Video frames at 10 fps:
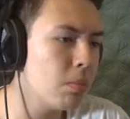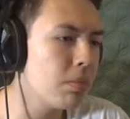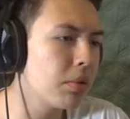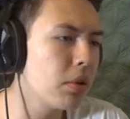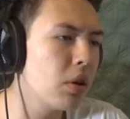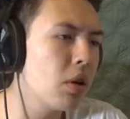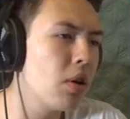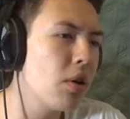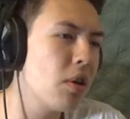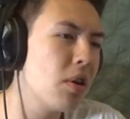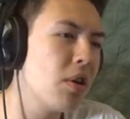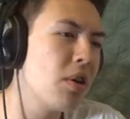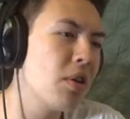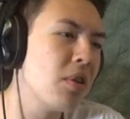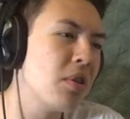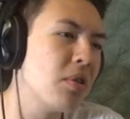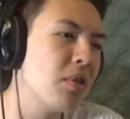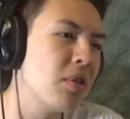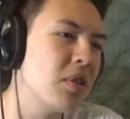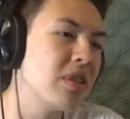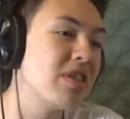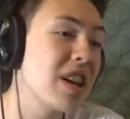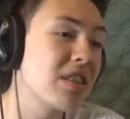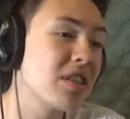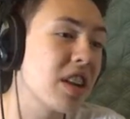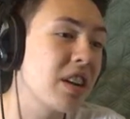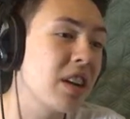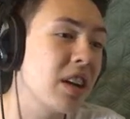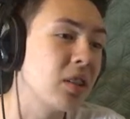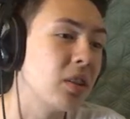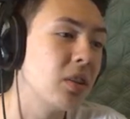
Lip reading: Bro, is that Zeta Halo?